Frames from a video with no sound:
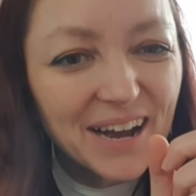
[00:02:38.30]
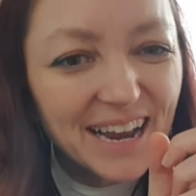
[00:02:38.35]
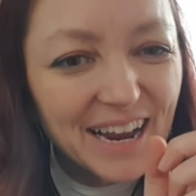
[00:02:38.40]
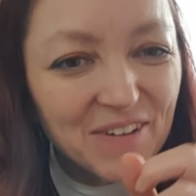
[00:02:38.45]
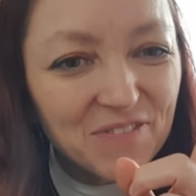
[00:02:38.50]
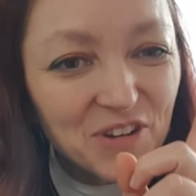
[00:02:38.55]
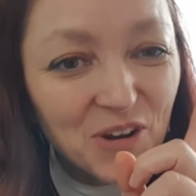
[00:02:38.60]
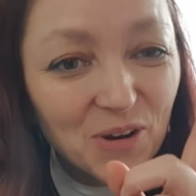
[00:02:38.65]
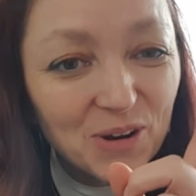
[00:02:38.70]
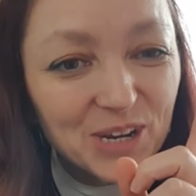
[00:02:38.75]

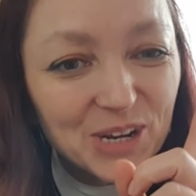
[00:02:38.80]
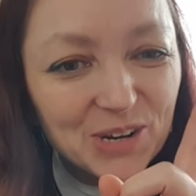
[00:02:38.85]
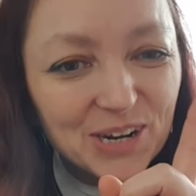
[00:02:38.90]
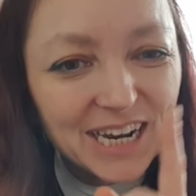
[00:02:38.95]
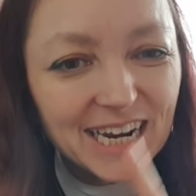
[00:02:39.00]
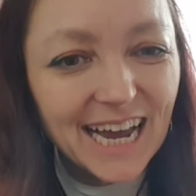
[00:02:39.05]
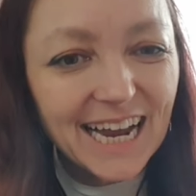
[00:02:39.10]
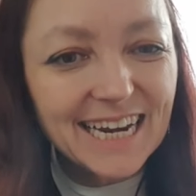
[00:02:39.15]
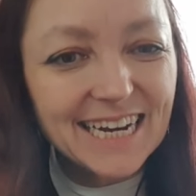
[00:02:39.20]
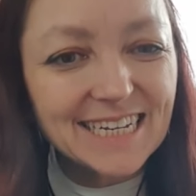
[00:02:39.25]
If your
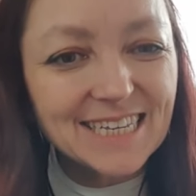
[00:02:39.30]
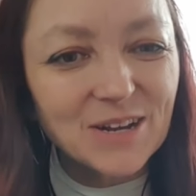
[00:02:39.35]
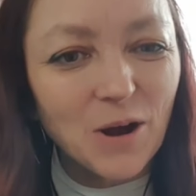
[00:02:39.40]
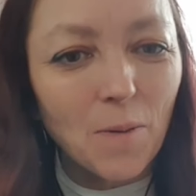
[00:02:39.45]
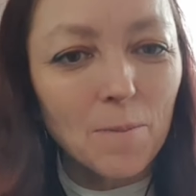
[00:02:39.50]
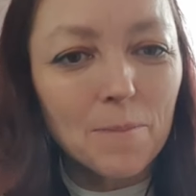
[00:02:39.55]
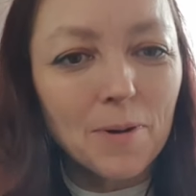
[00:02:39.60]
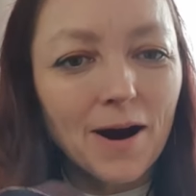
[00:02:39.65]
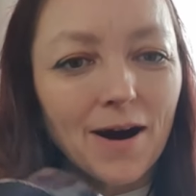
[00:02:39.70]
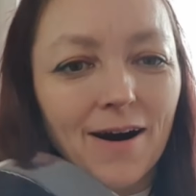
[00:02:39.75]
ukulele's
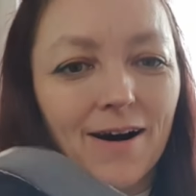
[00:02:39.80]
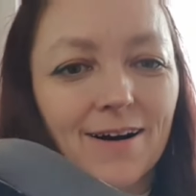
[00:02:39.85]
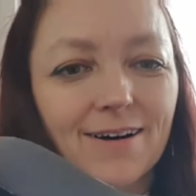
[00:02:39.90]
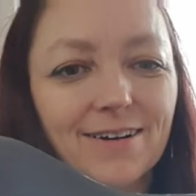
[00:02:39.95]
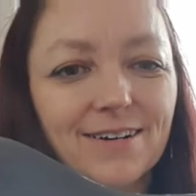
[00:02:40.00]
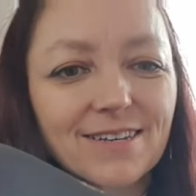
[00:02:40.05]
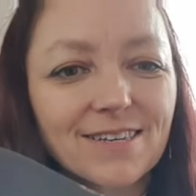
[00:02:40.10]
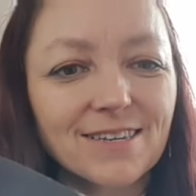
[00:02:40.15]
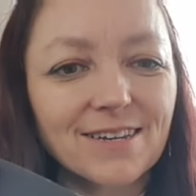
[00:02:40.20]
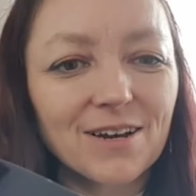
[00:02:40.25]
got
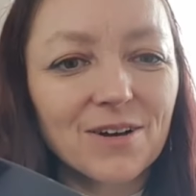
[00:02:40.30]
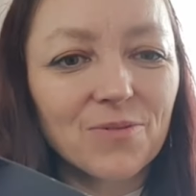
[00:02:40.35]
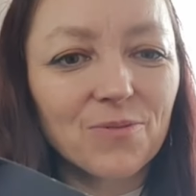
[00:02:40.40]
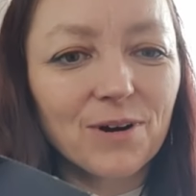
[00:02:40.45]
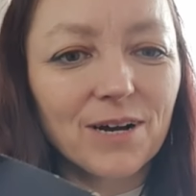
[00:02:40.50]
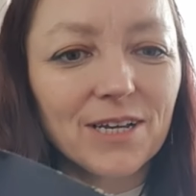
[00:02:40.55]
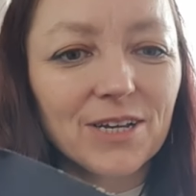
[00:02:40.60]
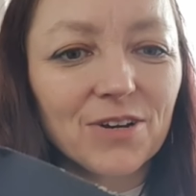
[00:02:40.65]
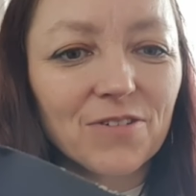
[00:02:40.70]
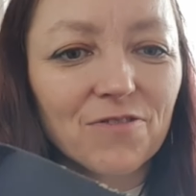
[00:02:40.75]
marks
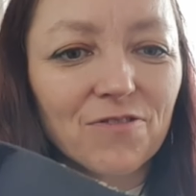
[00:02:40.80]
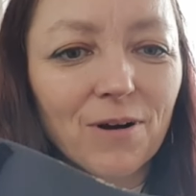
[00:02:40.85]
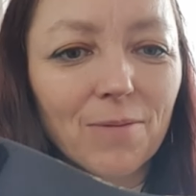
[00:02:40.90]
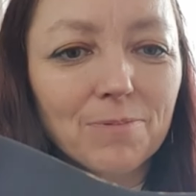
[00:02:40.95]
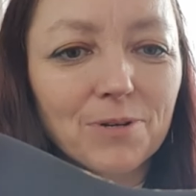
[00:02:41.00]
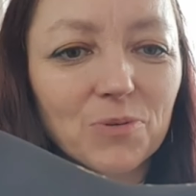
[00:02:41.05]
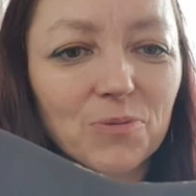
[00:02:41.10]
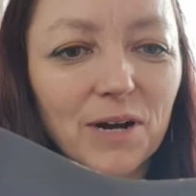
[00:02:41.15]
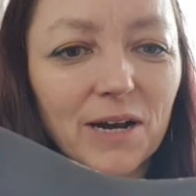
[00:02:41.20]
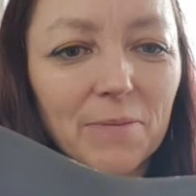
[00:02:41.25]
where you've
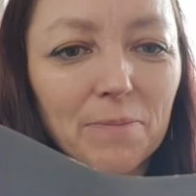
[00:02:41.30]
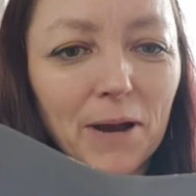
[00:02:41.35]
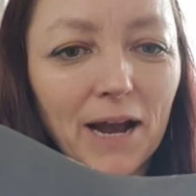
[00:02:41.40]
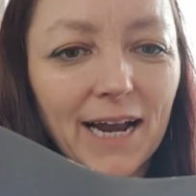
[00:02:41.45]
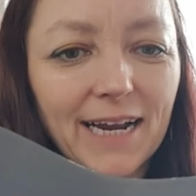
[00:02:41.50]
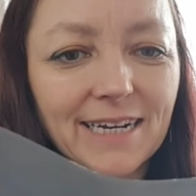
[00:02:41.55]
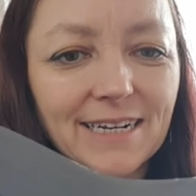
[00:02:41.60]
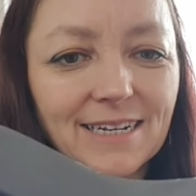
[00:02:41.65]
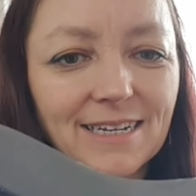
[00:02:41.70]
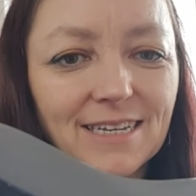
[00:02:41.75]
rubbed away
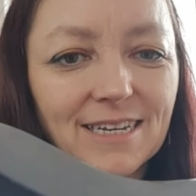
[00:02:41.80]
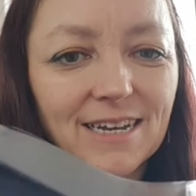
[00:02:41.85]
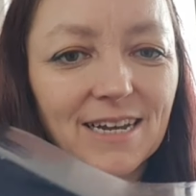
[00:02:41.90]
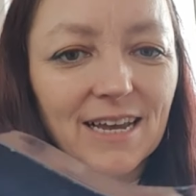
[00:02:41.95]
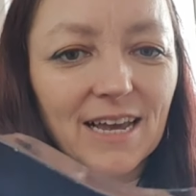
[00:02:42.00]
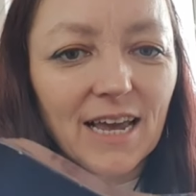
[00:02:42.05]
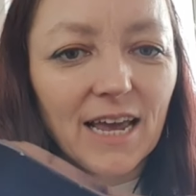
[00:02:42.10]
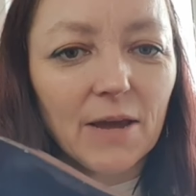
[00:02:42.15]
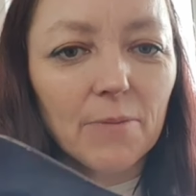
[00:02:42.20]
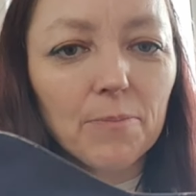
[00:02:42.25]
paint,
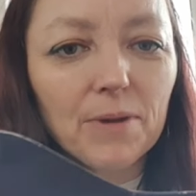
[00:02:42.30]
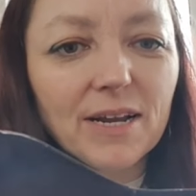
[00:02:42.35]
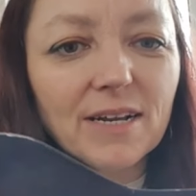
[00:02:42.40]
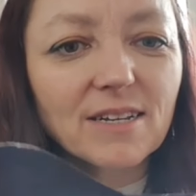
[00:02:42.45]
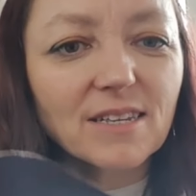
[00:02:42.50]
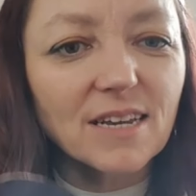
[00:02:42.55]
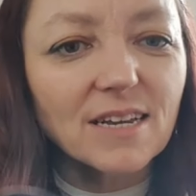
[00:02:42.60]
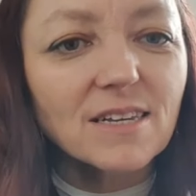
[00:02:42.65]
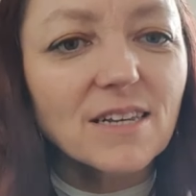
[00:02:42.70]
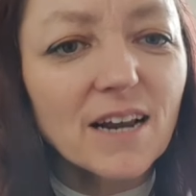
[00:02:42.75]
it
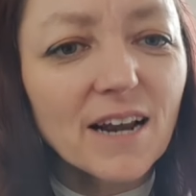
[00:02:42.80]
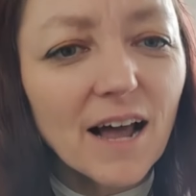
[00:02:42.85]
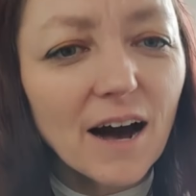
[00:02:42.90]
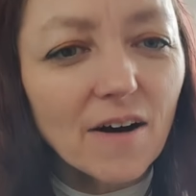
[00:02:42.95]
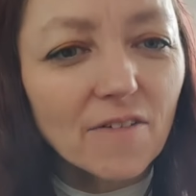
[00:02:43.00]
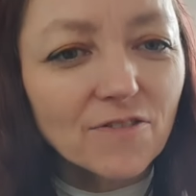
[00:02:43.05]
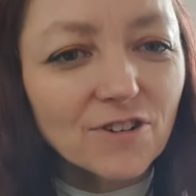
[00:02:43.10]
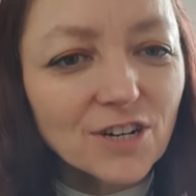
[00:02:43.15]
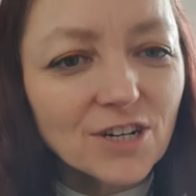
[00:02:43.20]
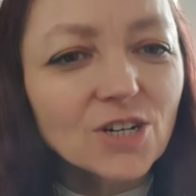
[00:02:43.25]
means it's
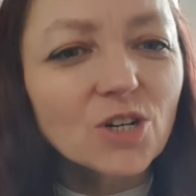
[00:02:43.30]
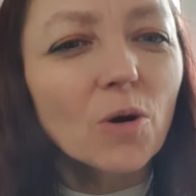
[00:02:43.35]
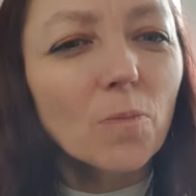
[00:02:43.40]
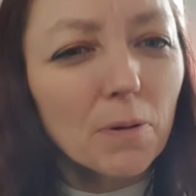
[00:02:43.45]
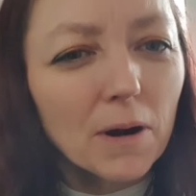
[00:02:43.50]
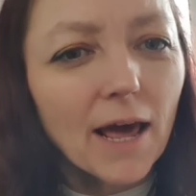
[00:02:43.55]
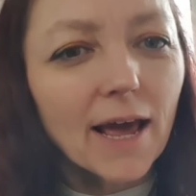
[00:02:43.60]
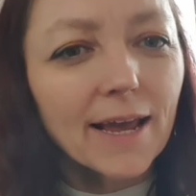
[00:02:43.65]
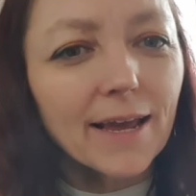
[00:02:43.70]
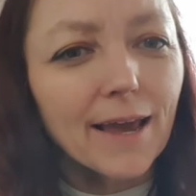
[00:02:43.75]
loved because you're
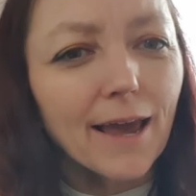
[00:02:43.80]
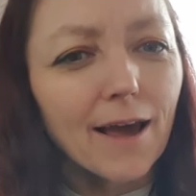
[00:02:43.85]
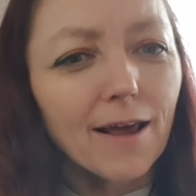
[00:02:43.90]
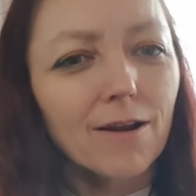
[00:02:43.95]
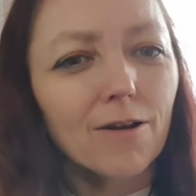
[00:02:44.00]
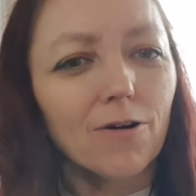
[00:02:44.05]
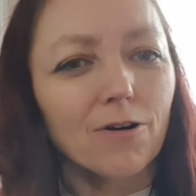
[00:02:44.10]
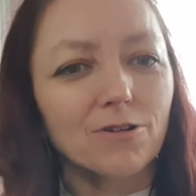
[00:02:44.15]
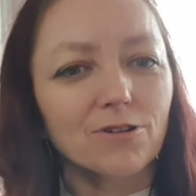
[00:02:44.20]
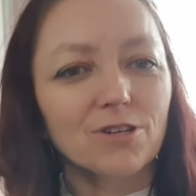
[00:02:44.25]
playing it a
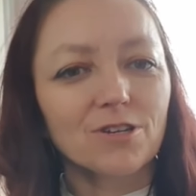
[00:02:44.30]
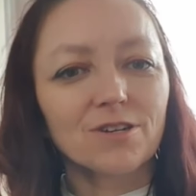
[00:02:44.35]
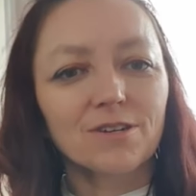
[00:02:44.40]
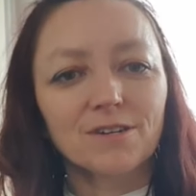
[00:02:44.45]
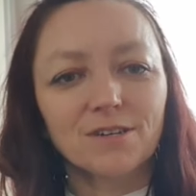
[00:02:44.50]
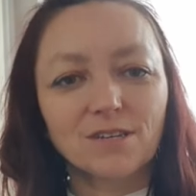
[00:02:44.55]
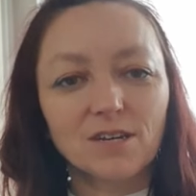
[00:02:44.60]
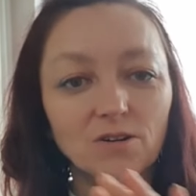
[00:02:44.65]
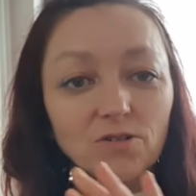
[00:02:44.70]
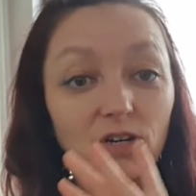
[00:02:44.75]
lot.
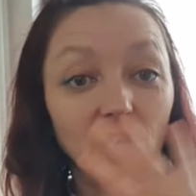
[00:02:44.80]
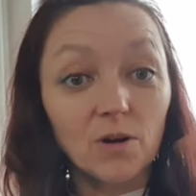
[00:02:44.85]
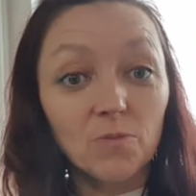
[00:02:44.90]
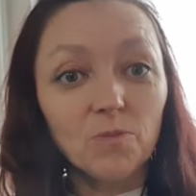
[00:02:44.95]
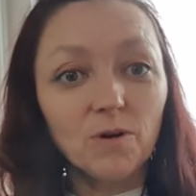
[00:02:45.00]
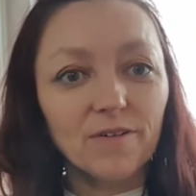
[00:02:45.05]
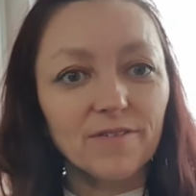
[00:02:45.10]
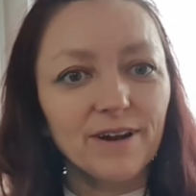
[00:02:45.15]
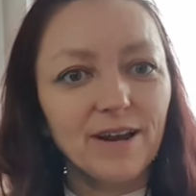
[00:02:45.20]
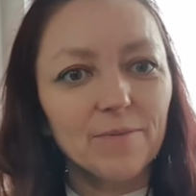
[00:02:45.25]
So don't
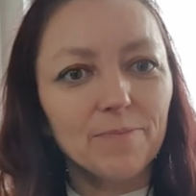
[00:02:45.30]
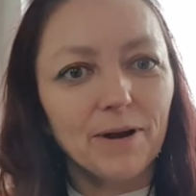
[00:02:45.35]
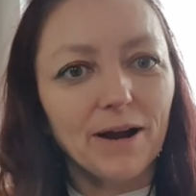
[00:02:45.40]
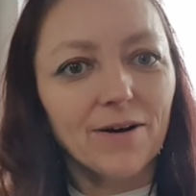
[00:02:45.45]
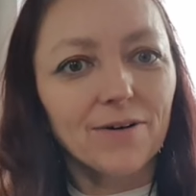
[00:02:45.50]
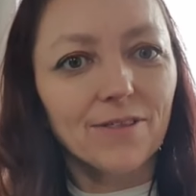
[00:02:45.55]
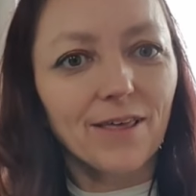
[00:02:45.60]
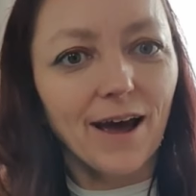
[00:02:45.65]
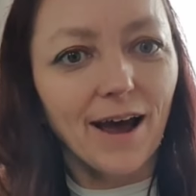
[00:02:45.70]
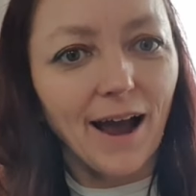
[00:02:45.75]
worry
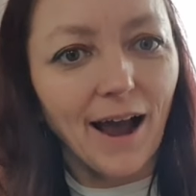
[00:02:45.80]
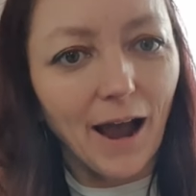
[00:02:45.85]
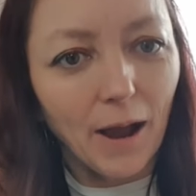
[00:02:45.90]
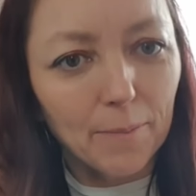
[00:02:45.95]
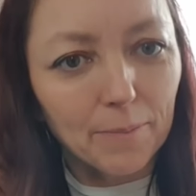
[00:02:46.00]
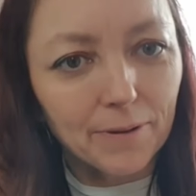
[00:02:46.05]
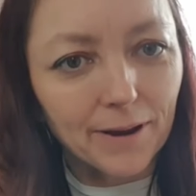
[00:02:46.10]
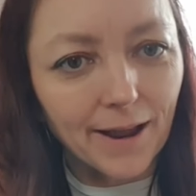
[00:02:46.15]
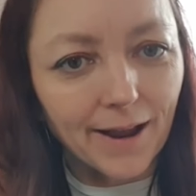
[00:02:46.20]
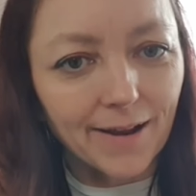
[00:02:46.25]
about that
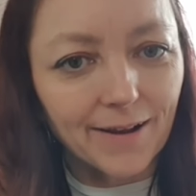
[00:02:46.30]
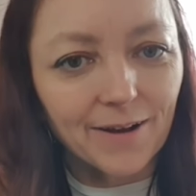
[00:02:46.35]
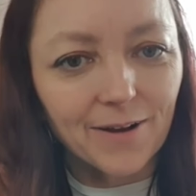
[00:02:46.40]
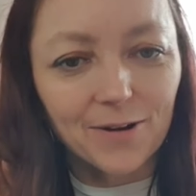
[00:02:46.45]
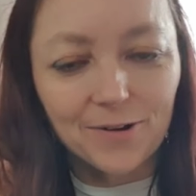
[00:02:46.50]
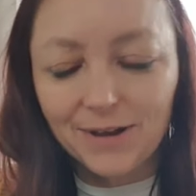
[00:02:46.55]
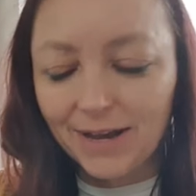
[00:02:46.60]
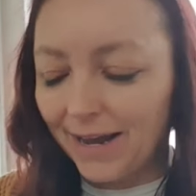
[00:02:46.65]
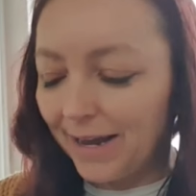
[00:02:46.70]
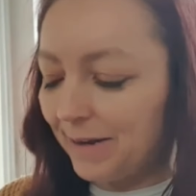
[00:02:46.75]
happening,
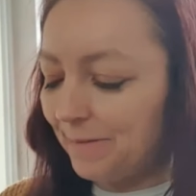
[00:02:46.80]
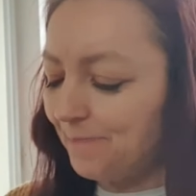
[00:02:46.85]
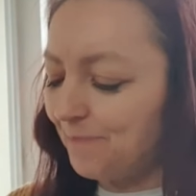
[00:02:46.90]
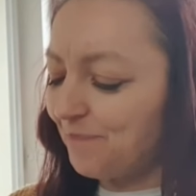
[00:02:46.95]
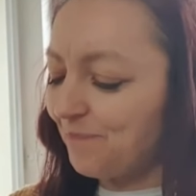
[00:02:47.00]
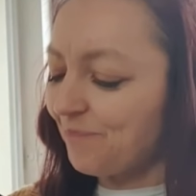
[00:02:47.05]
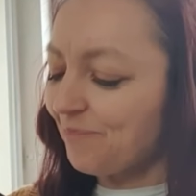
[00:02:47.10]
okay?